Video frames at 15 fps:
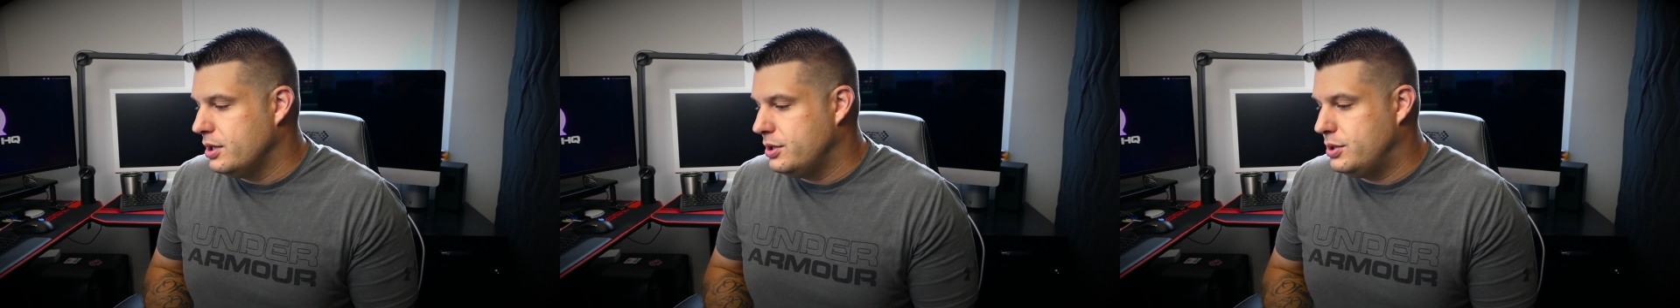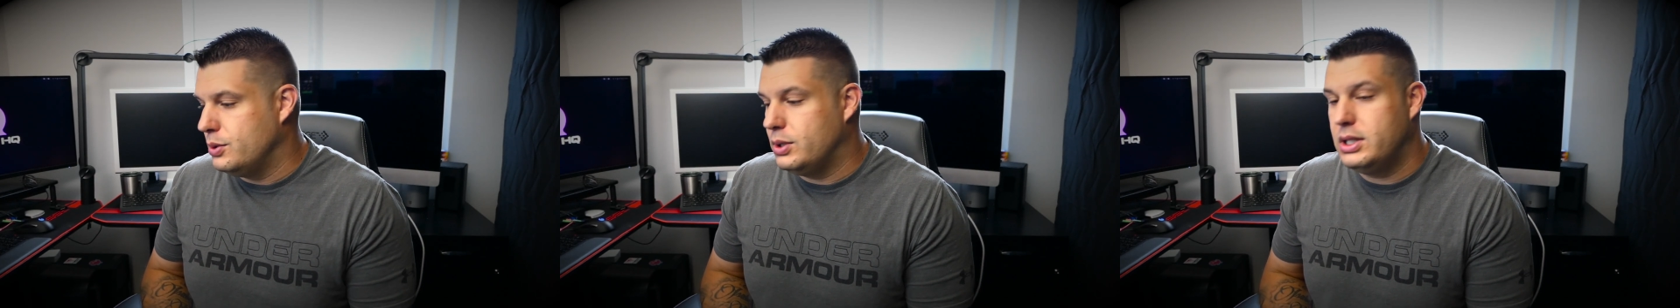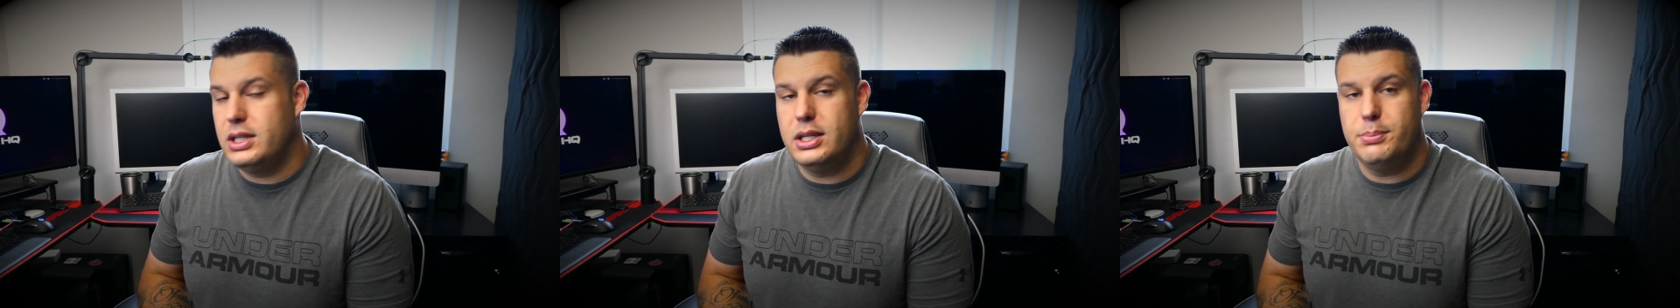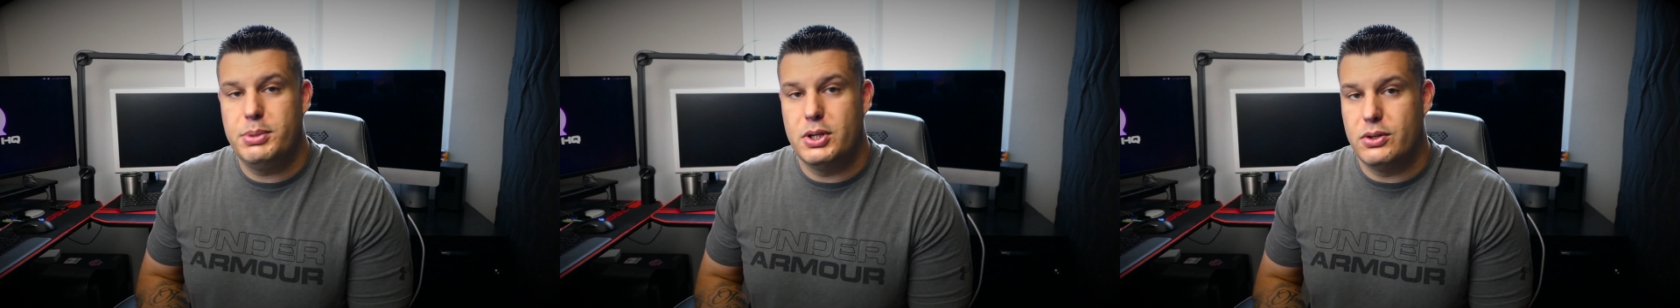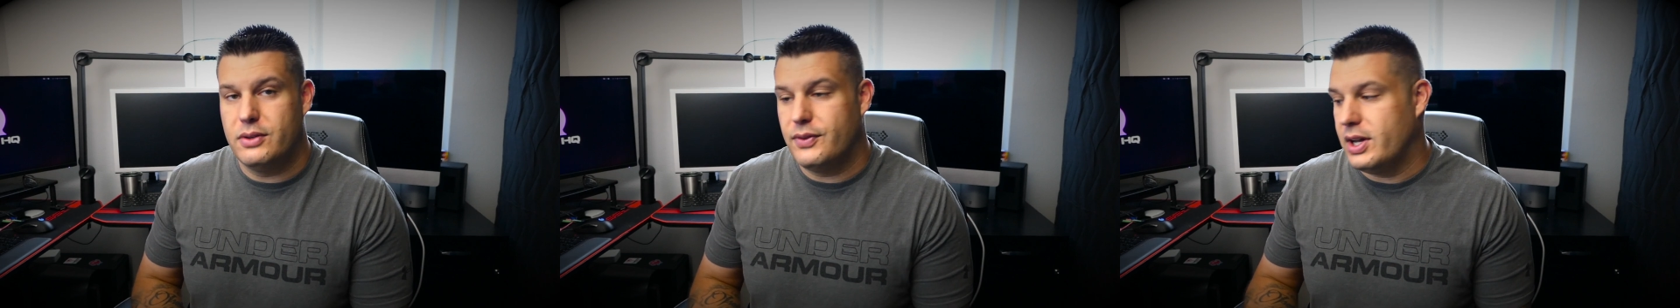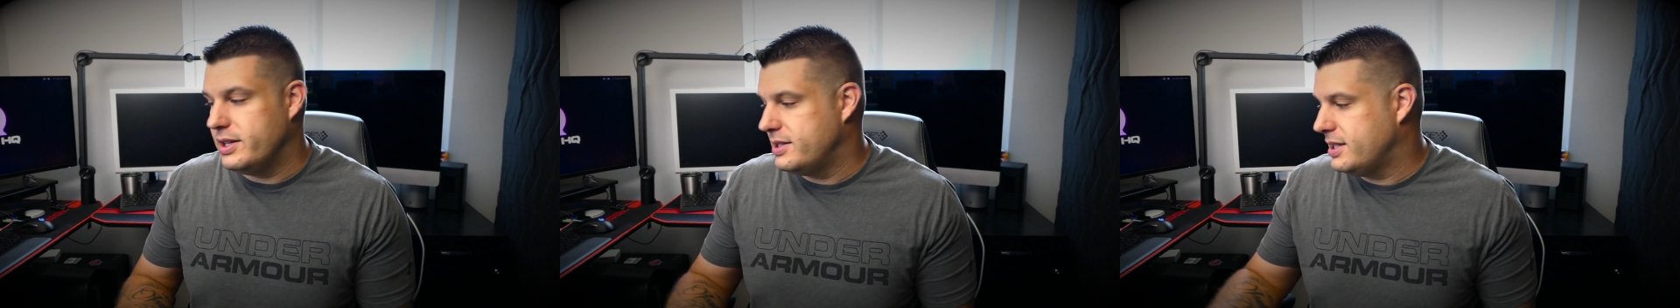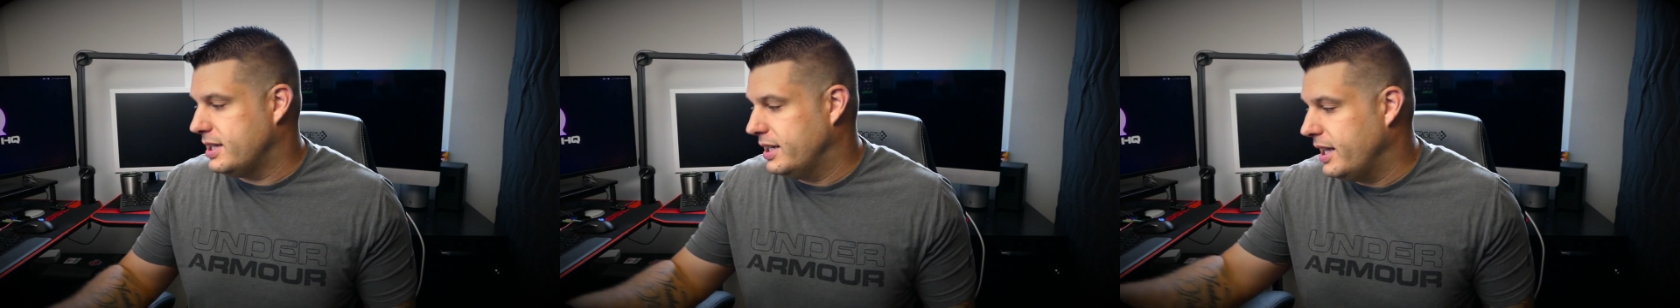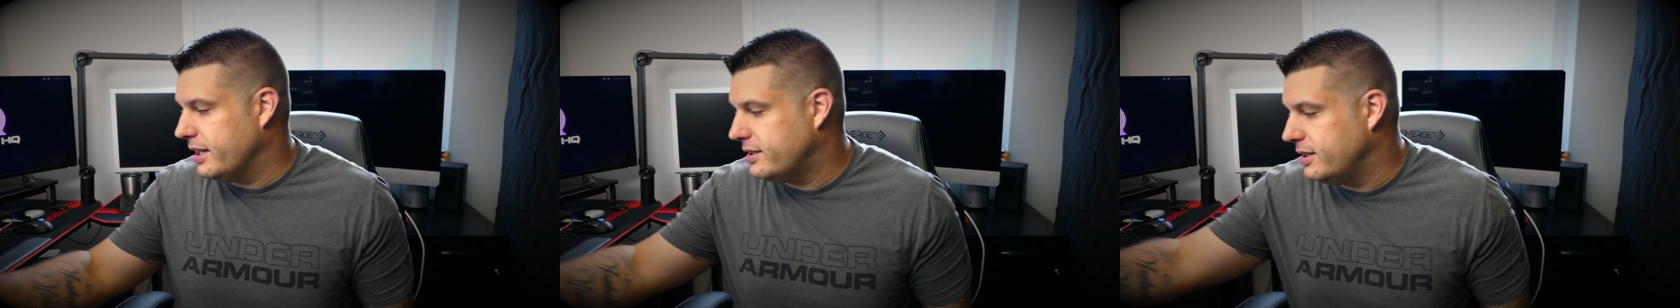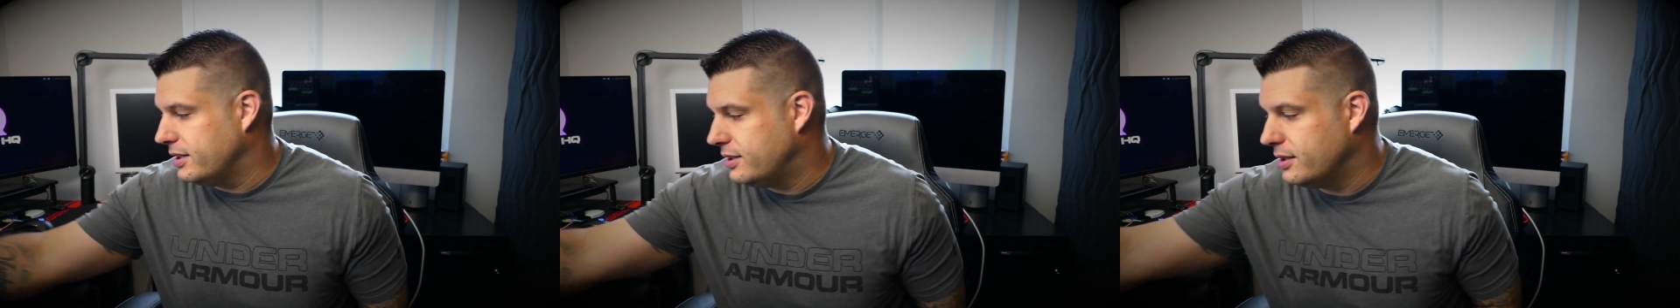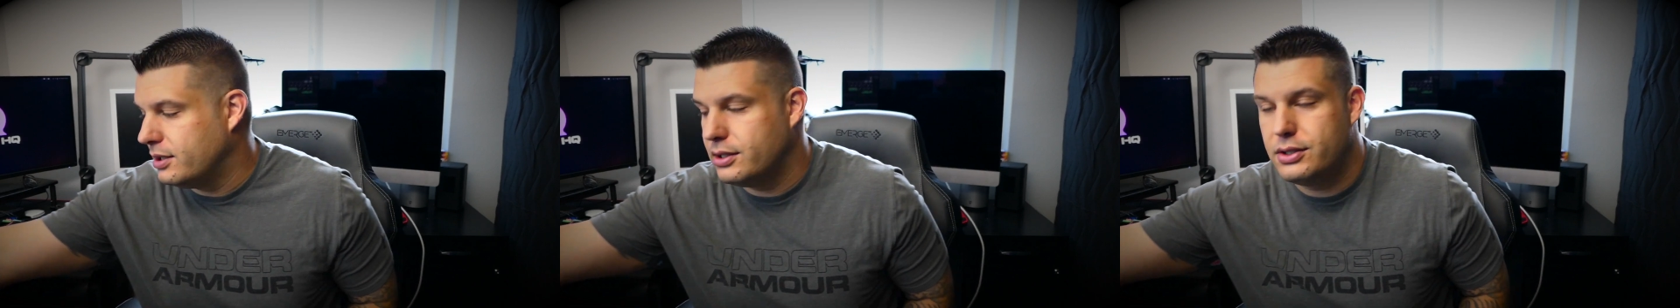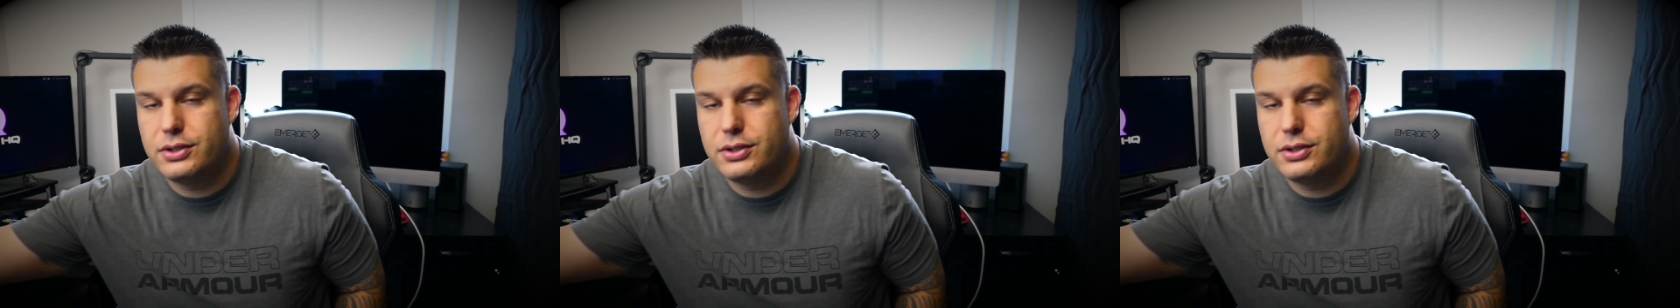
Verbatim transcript: to keep your device connected